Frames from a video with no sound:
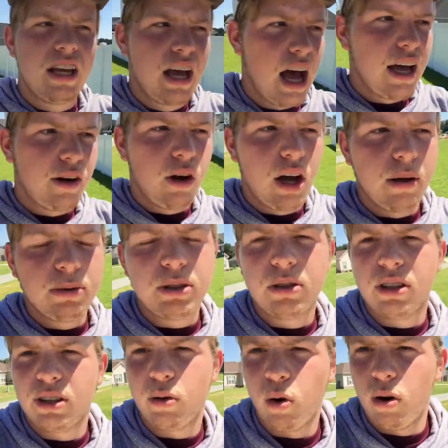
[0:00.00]
I know I'm still
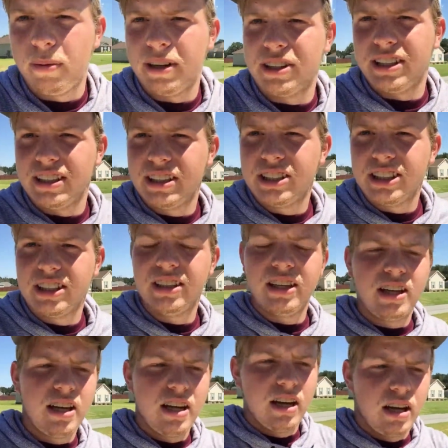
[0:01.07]
gonna chrome out the engine
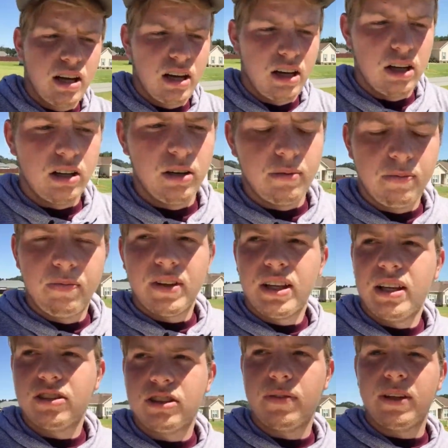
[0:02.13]
and
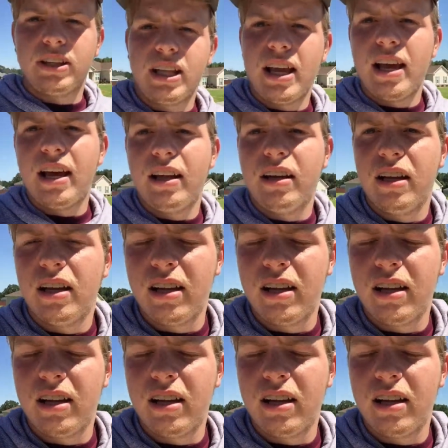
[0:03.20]
stuff like that.